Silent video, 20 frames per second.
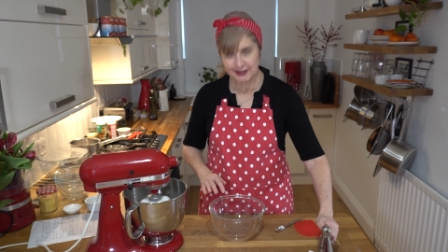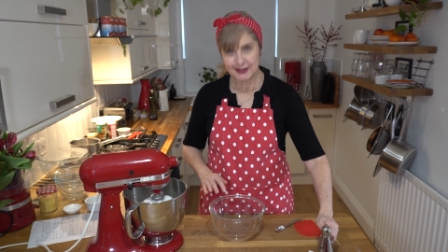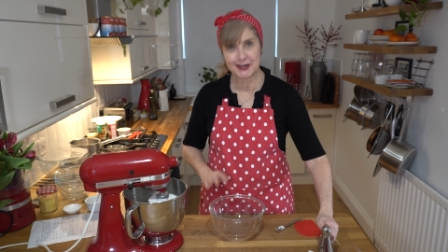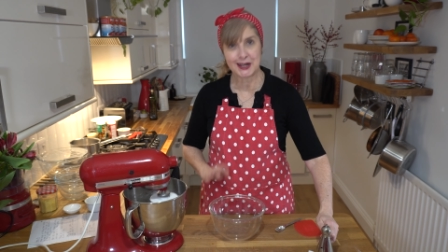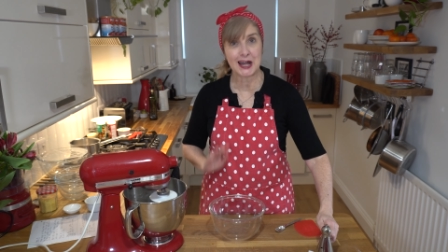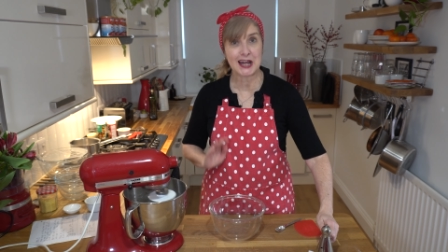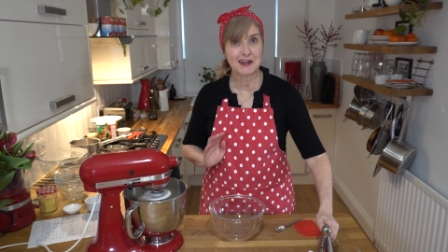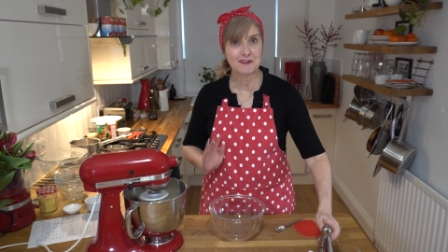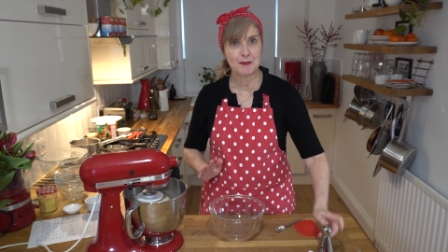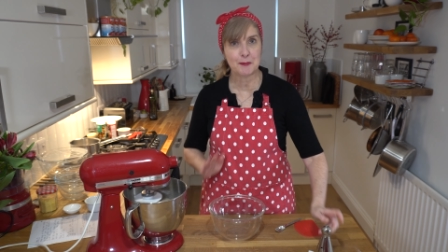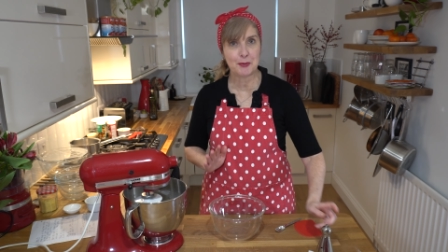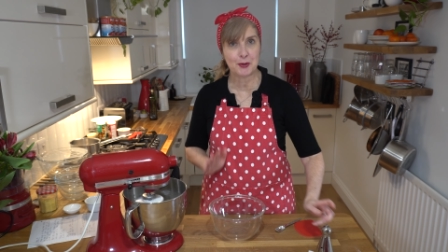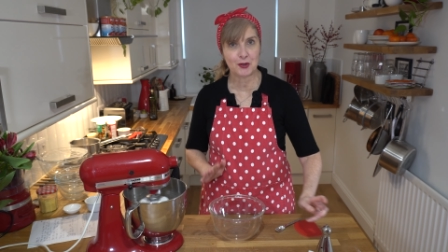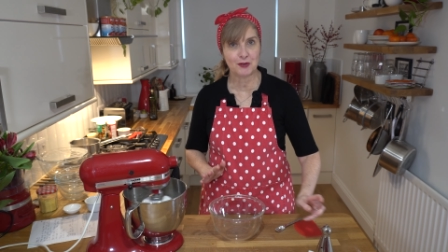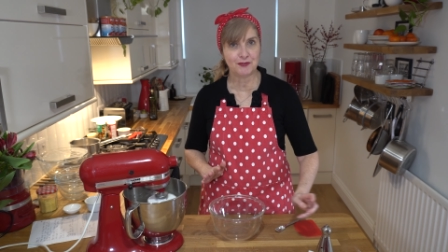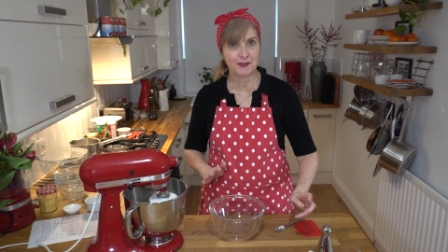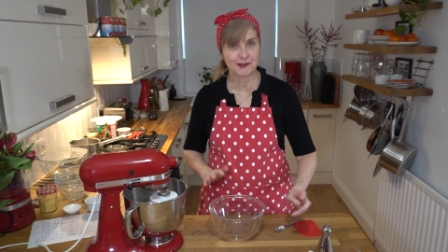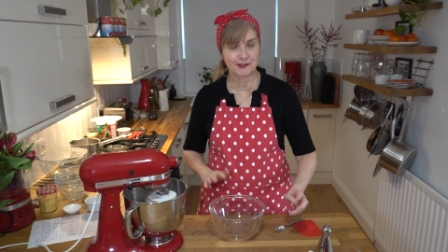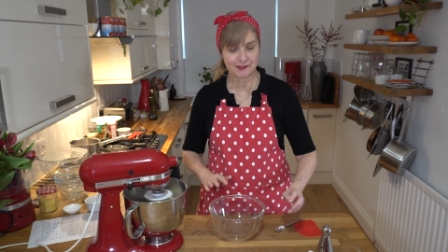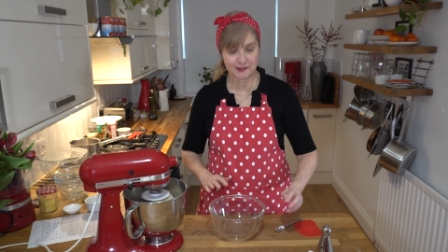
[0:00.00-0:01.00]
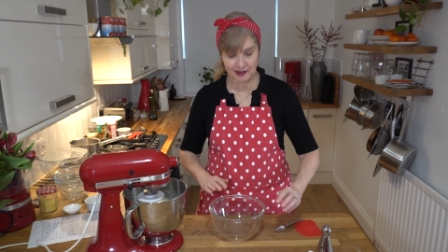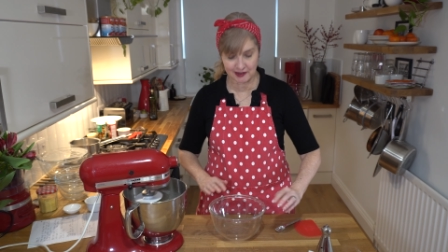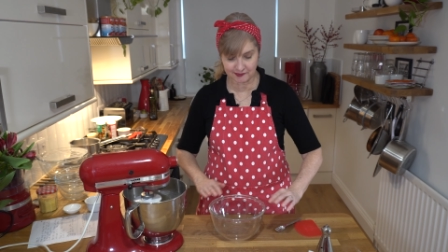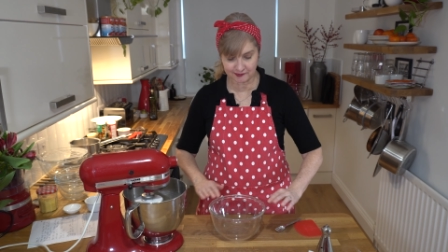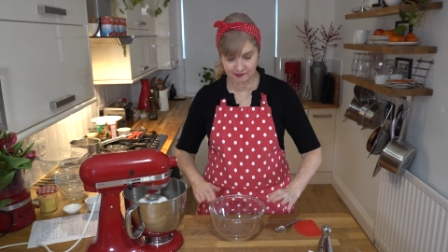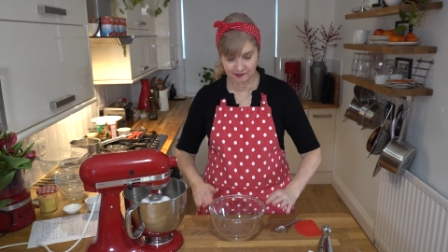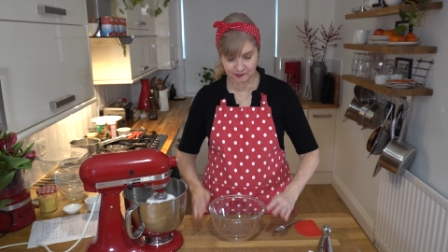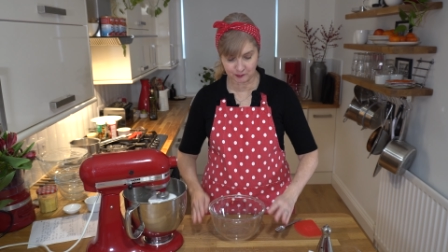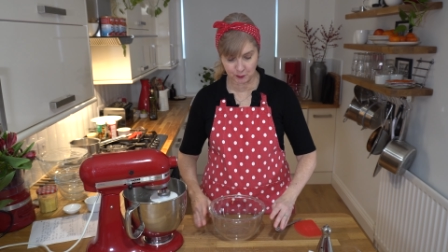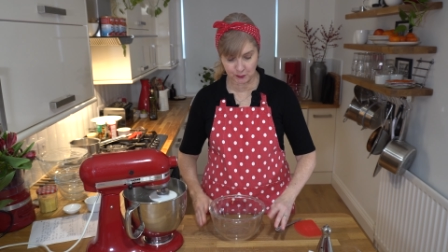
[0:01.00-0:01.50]
kind of a perfect size,
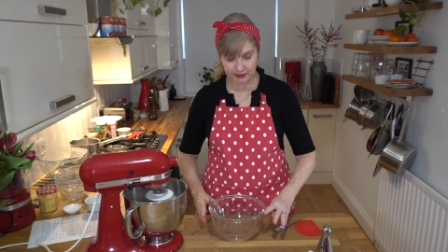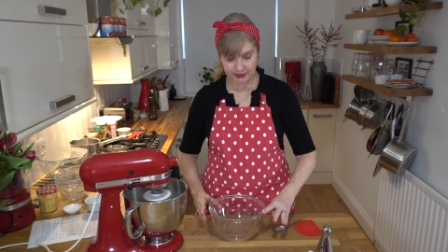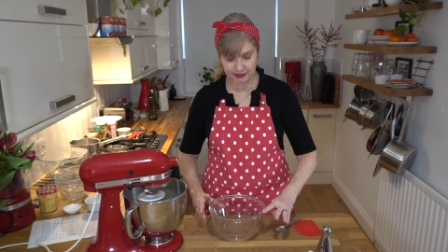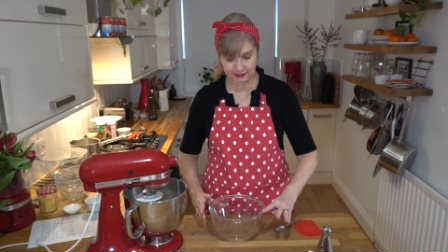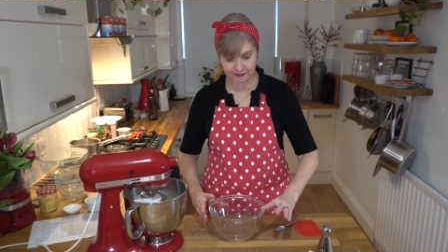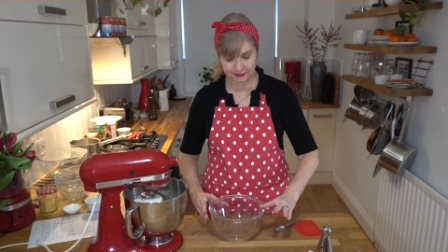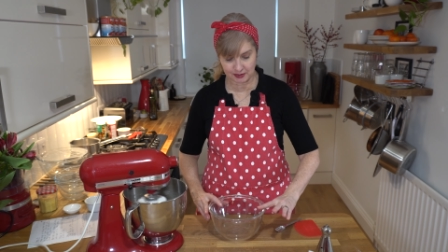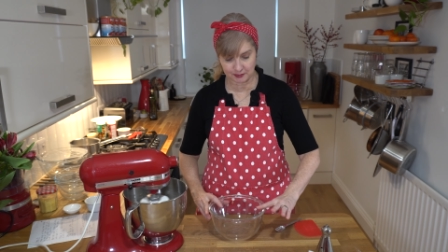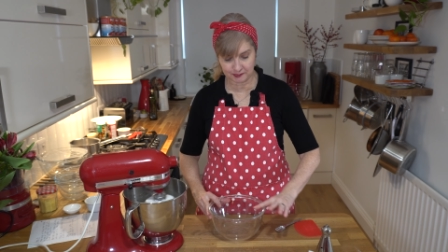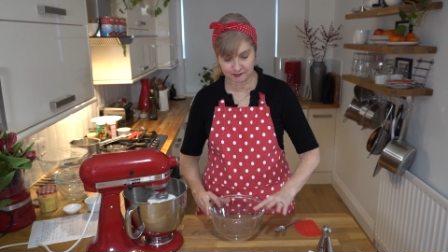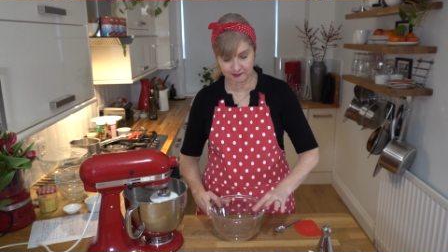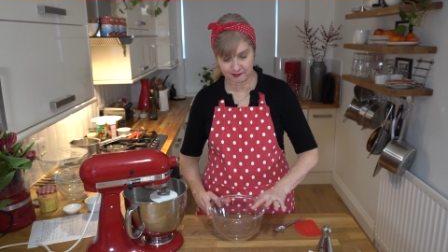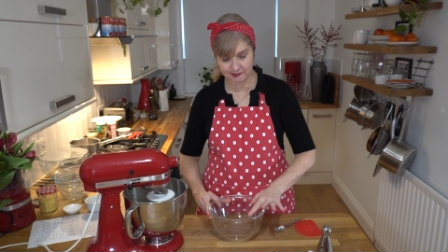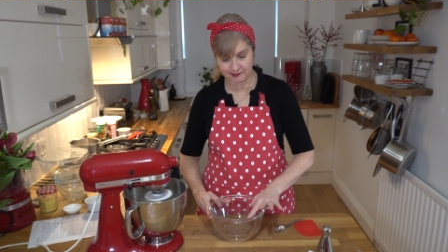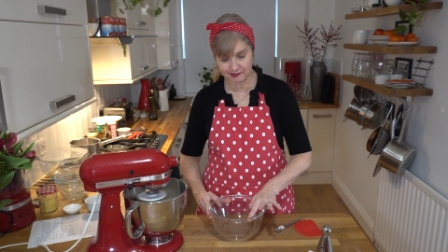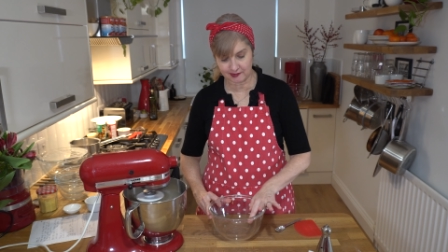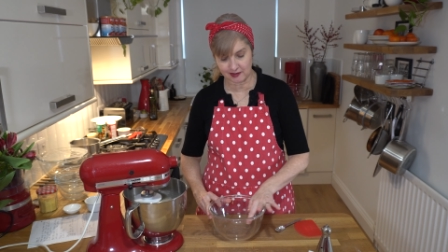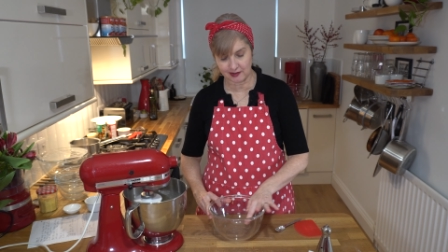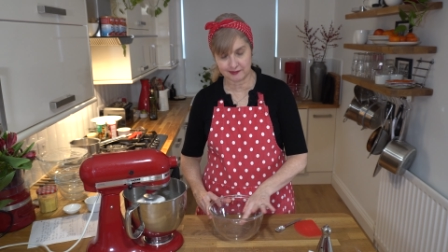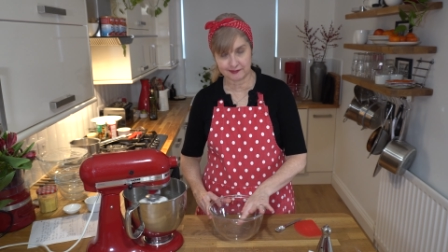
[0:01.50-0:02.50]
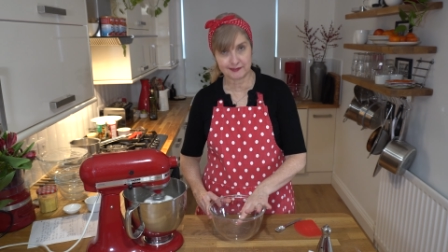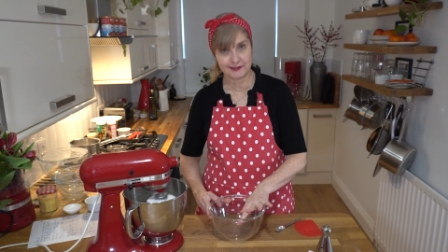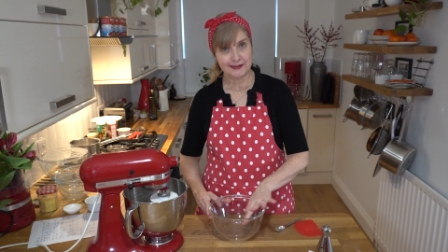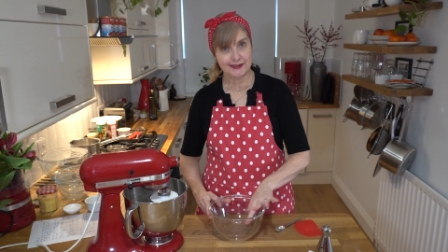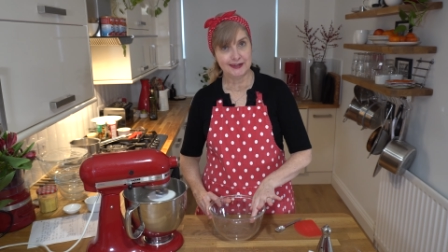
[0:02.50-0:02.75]
because when it doubles in size,